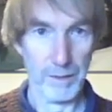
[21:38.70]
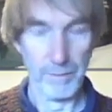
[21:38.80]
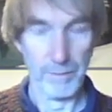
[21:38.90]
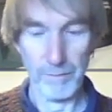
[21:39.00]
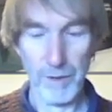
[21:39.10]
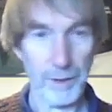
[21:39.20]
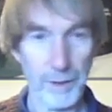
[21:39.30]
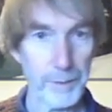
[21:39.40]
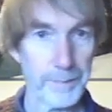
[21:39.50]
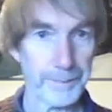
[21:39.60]
row,
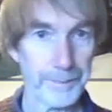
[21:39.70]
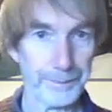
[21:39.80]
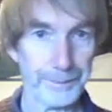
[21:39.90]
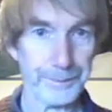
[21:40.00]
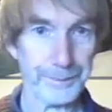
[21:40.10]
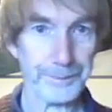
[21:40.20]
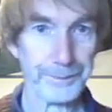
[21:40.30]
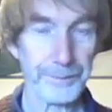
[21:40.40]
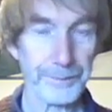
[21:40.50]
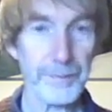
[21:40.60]

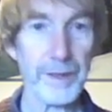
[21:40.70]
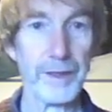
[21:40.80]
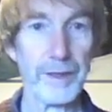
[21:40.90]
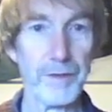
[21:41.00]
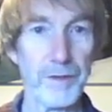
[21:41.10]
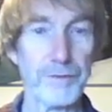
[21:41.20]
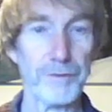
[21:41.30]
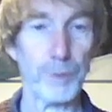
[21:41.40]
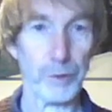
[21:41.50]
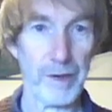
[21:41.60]
gives us 4
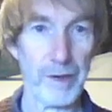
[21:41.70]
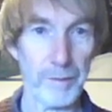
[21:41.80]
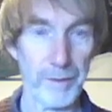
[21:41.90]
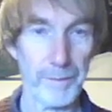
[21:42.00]
grams.